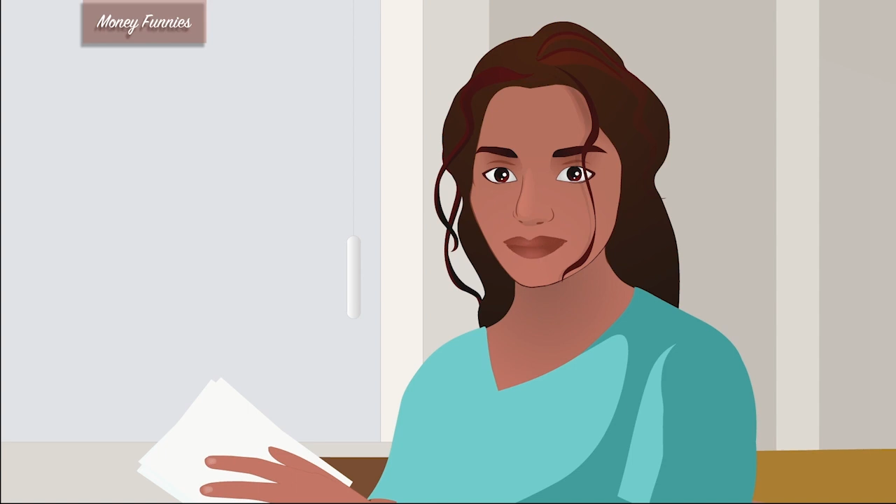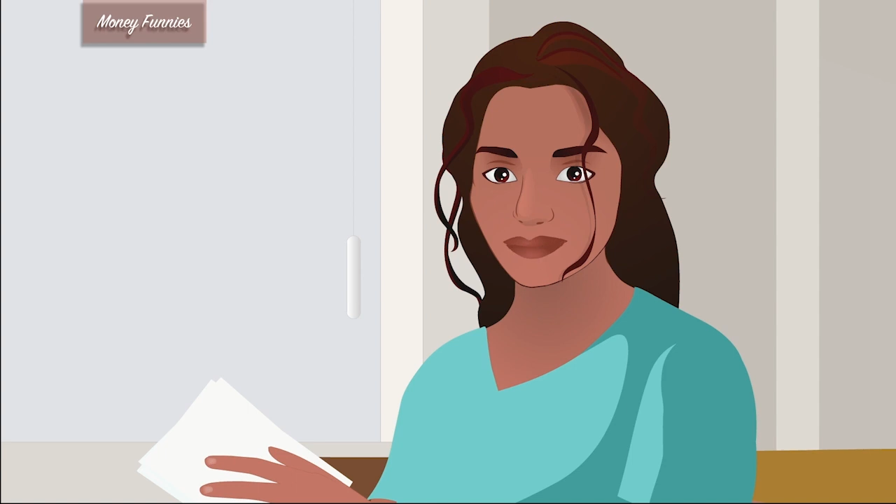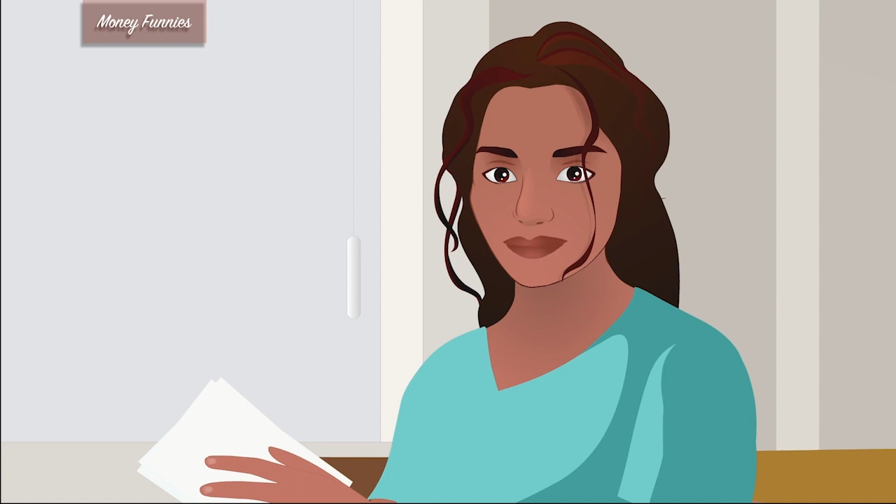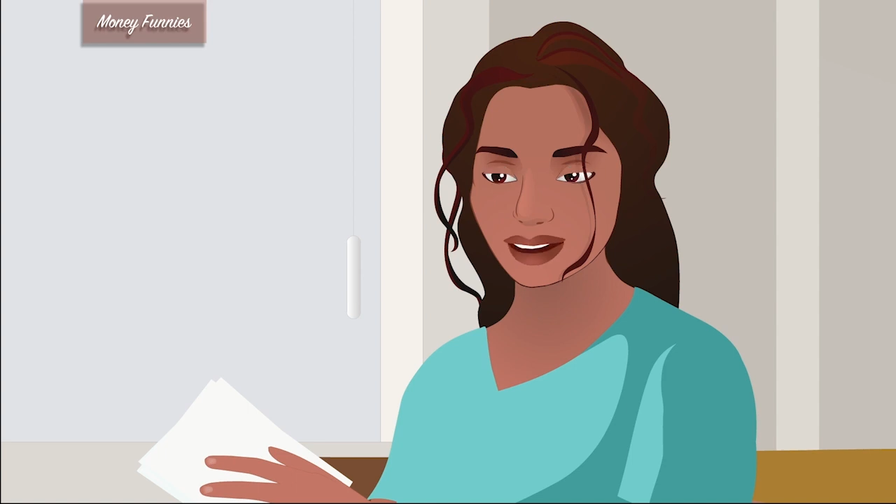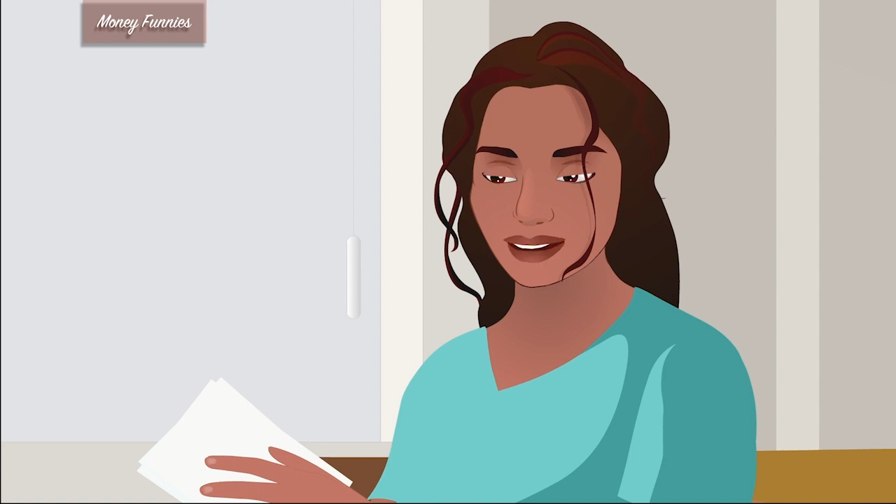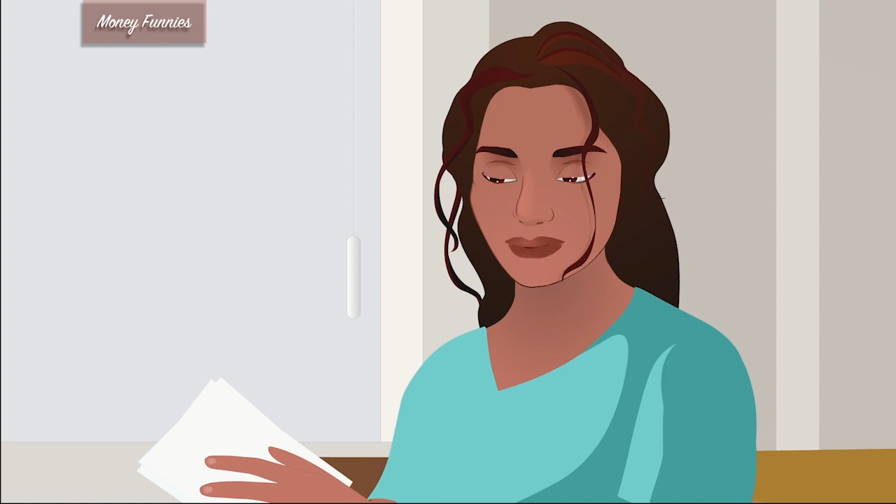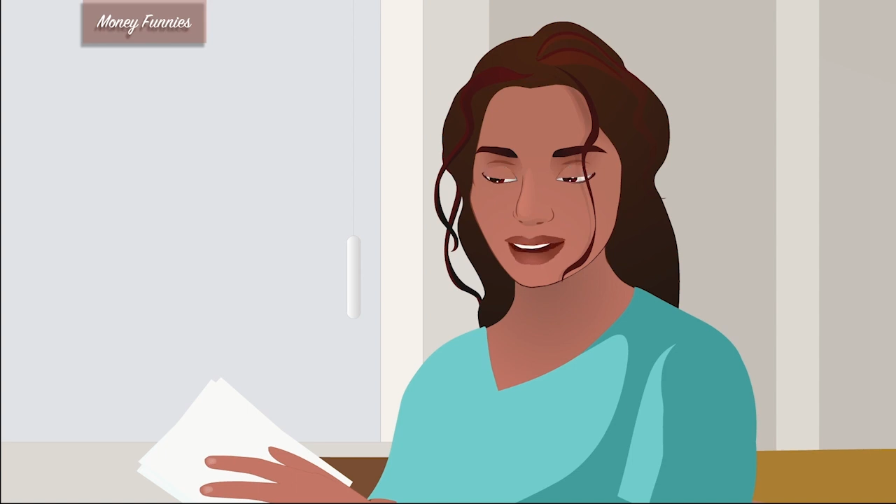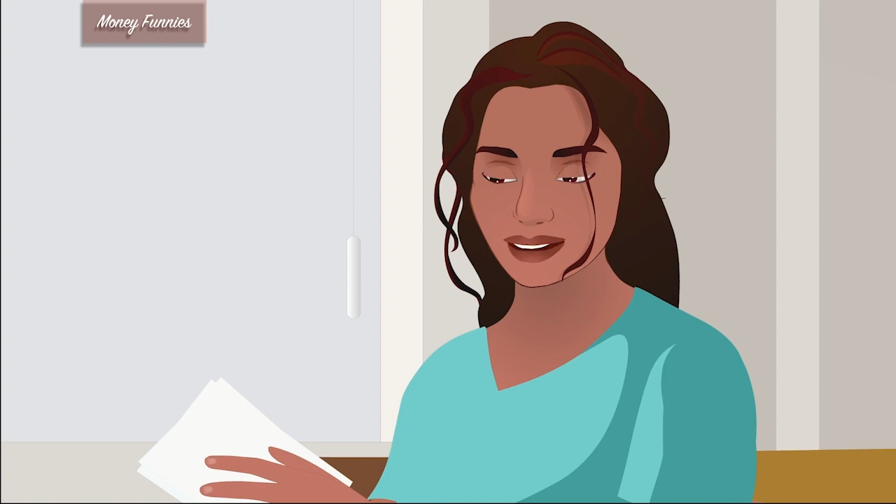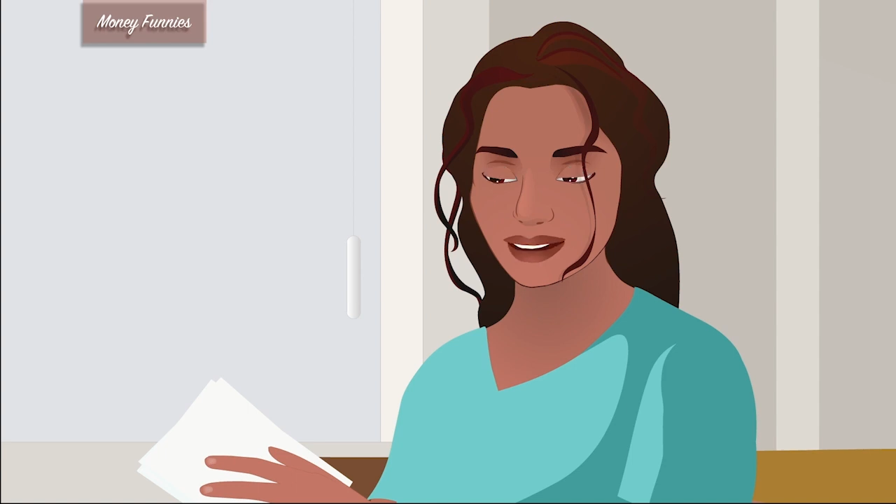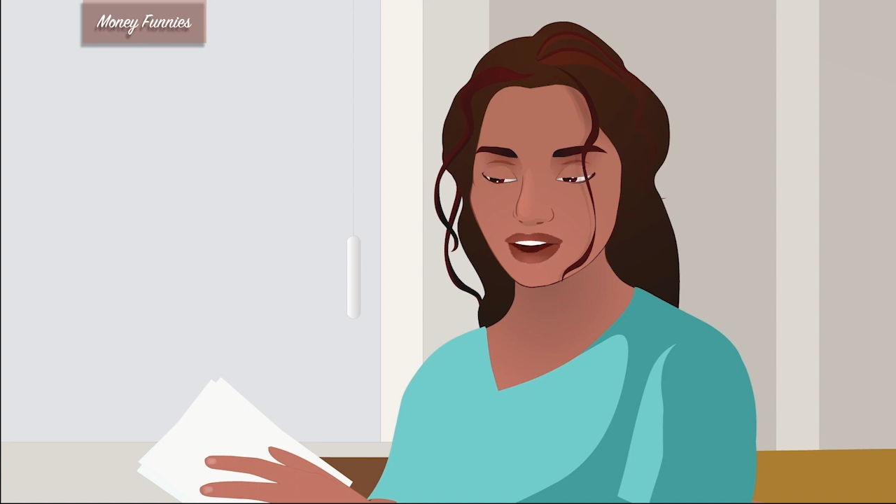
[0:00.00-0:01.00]
so the
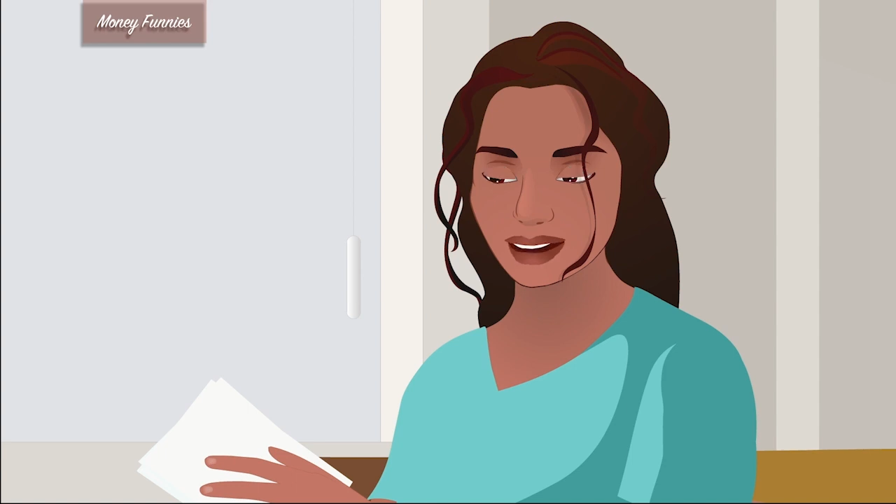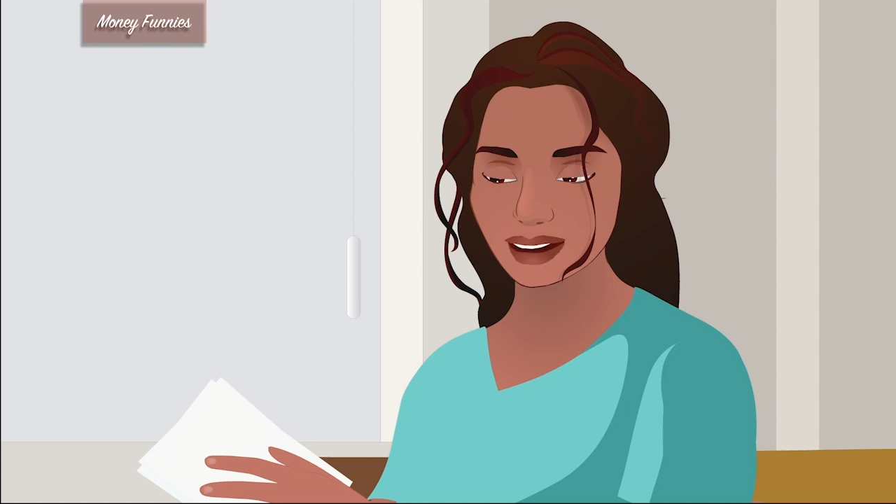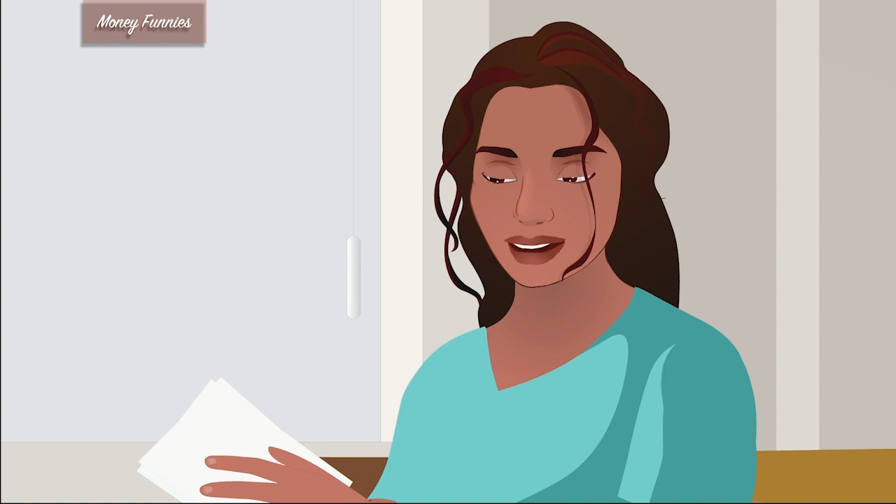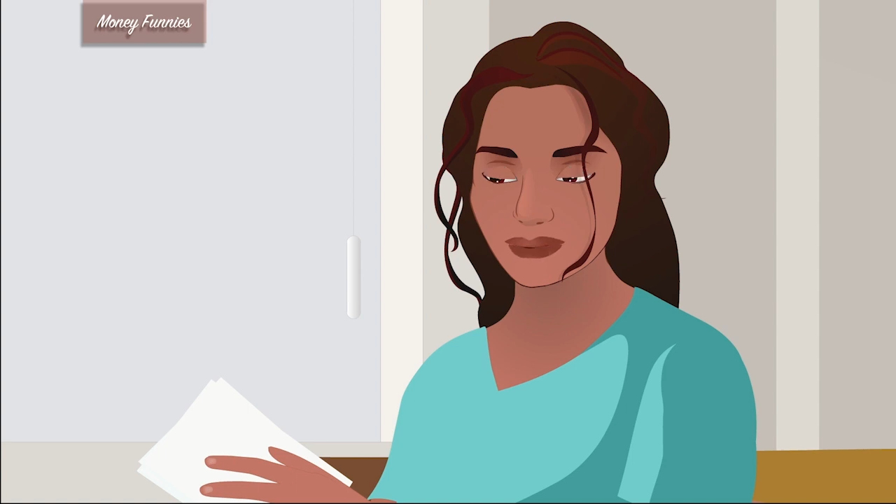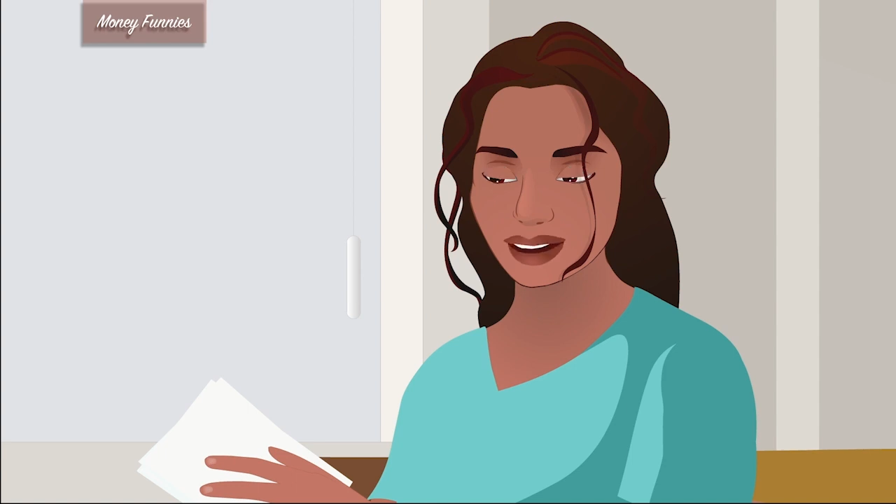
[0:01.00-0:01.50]
rate on the first